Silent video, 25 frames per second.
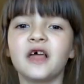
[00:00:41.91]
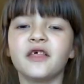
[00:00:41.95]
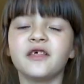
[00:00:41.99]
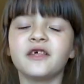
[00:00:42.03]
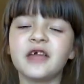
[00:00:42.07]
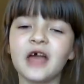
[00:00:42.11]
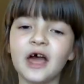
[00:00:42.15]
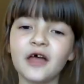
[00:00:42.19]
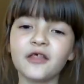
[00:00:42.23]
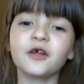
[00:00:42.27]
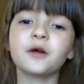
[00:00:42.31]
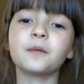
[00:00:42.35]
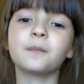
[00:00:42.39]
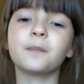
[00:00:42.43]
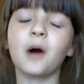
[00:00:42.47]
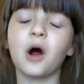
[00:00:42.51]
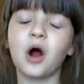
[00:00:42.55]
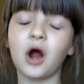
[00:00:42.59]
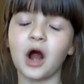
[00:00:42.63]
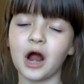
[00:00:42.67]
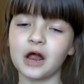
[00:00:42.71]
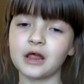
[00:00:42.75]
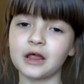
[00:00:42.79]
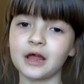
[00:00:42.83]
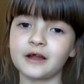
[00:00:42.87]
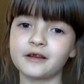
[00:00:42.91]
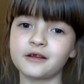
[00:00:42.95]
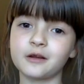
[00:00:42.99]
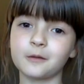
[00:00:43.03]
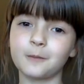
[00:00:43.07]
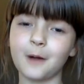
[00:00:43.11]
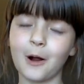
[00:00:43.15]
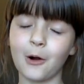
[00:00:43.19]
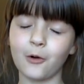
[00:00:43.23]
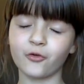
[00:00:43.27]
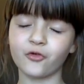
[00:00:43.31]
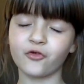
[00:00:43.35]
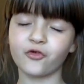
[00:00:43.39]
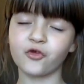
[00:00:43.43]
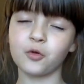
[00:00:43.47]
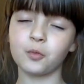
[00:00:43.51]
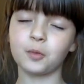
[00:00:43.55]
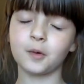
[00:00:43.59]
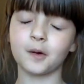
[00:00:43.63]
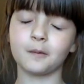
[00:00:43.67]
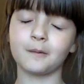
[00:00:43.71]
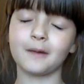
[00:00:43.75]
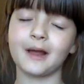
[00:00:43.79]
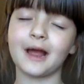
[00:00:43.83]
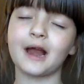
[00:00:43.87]
The other part I liked about
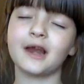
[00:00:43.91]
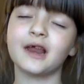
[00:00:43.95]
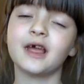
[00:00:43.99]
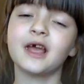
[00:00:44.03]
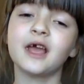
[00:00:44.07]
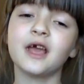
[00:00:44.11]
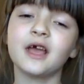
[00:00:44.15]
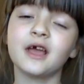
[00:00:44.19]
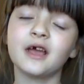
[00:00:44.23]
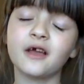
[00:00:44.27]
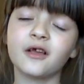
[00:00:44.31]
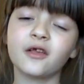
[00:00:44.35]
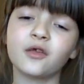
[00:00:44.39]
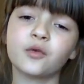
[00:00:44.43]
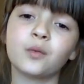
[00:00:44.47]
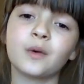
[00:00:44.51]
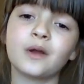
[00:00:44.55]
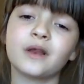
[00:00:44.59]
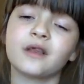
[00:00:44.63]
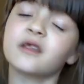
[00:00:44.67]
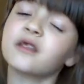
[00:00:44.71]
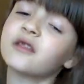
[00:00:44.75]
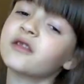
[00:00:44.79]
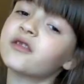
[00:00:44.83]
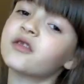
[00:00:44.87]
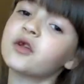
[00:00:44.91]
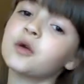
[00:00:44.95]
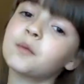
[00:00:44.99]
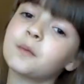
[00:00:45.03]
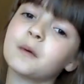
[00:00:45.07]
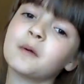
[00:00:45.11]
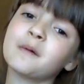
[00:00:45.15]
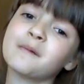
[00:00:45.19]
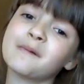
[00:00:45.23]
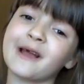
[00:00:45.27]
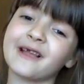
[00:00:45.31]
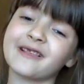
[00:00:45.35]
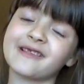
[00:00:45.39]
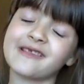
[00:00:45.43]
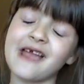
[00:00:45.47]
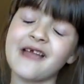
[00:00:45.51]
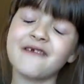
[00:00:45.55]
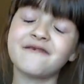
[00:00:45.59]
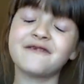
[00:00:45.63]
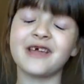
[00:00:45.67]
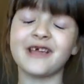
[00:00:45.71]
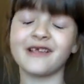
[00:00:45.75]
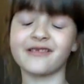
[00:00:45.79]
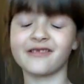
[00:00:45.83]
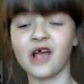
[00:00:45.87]
Superman is when Superman
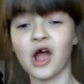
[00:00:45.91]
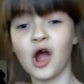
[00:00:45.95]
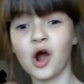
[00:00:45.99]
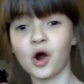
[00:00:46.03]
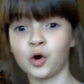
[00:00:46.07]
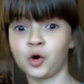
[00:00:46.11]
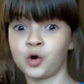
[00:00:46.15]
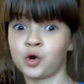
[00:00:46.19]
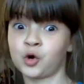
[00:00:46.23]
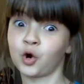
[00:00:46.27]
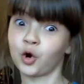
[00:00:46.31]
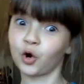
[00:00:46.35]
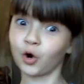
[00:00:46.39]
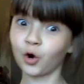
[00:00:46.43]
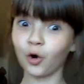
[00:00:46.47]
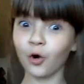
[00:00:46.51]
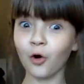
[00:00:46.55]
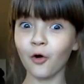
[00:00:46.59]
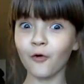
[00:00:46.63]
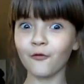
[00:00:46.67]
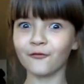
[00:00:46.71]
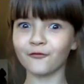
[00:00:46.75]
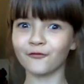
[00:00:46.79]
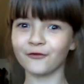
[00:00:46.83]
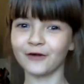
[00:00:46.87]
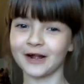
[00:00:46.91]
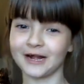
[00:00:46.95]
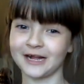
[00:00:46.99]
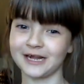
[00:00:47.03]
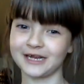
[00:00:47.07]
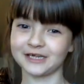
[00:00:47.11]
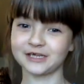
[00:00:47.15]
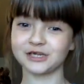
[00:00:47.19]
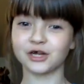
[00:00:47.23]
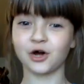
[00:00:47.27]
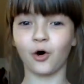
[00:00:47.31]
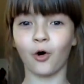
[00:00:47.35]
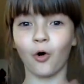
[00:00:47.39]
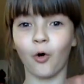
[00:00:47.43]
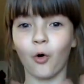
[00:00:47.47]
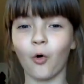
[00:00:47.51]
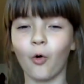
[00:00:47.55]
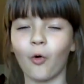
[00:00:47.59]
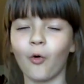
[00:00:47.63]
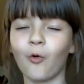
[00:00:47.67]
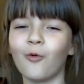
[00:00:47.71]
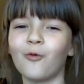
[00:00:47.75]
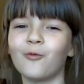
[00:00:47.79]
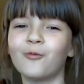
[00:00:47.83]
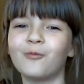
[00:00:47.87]
saved his girlfriend a
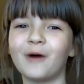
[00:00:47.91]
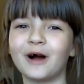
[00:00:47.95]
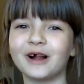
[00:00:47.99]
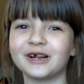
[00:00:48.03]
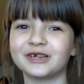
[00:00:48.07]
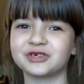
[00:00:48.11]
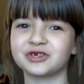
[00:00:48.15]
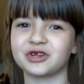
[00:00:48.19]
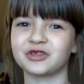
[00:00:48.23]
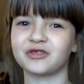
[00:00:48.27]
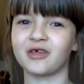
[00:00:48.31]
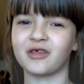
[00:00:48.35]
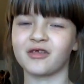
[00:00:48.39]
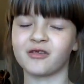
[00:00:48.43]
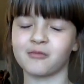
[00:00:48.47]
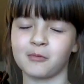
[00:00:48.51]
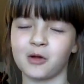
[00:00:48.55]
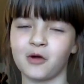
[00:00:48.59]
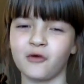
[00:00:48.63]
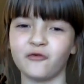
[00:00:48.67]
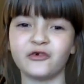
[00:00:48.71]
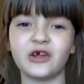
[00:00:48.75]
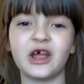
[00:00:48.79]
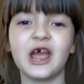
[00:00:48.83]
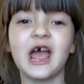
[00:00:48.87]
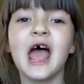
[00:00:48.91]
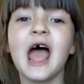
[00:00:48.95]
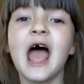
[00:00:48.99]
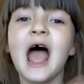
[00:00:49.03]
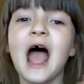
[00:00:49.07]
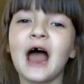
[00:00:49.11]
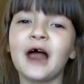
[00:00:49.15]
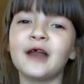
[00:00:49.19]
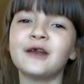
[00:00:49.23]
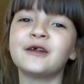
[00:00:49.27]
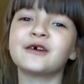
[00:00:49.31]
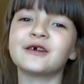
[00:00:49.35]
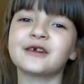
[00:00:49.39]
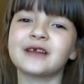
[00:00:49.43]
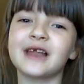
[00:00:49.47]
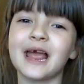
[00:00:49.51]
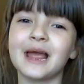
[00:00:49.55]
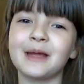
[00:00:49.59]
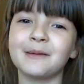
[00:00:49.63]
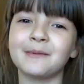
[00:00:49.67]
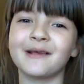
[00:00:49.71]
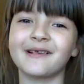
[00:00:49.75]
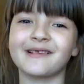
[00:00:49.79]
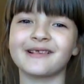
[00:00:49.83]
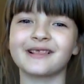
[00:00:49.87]
whole bunch in this movie, and her
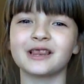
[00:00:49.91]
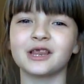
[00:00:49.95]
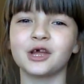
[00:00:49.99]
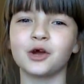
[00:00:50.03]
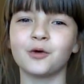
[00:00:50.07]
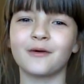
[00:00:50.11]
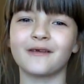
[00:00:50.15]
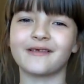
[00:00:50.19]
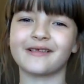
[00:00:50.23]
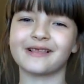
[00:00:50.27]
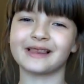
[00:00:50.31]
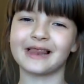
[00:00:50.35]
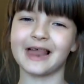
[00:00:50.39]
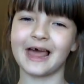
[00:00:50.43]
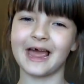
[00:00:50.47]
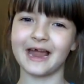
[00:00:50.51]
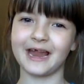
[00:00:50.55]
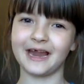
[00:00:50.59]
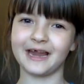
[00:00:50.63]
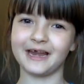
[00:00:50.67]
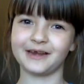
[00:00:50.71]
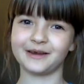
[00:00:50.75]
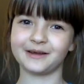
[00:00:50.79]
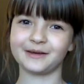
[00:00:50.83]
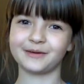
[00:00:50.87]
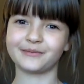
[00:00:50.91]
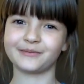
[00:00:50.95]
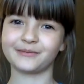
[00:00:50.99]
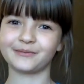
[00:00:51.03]
name is Lewis Lane.